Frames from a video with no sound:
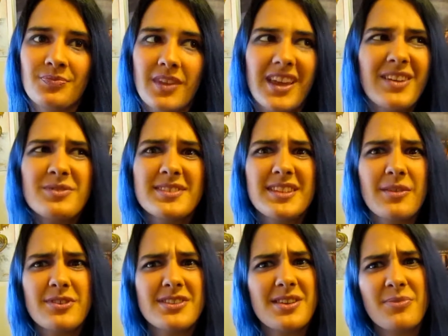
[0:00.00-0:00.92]
it was
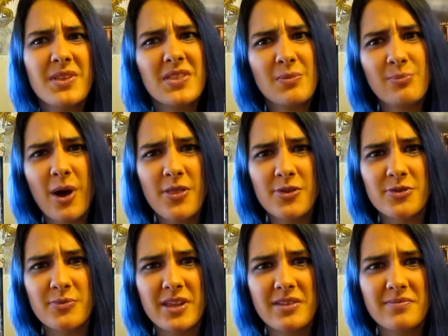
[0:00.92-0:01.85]
never something that bothered
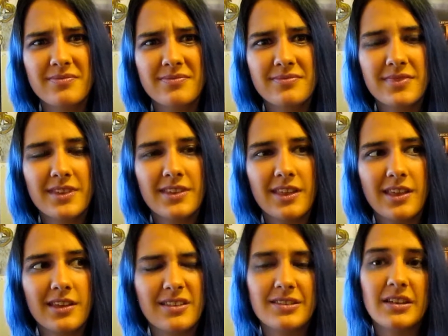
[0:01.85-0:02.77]
me.
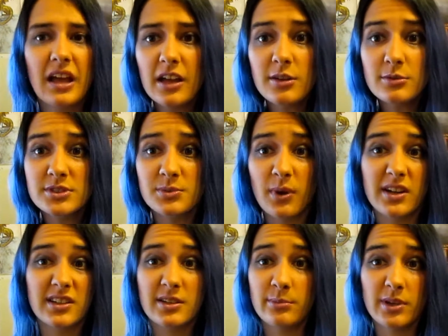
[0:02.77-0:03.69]
Like, I always
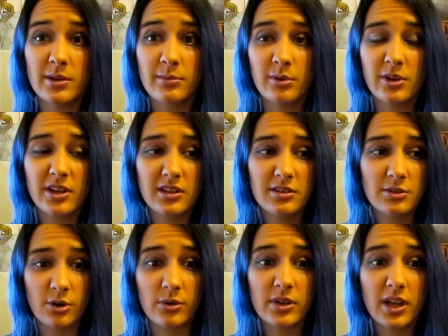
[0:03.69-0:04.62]
wanted to be a boy
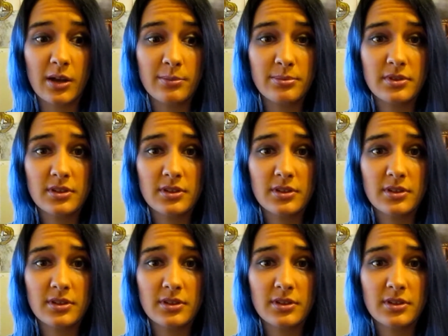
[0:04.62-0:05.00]
growing up.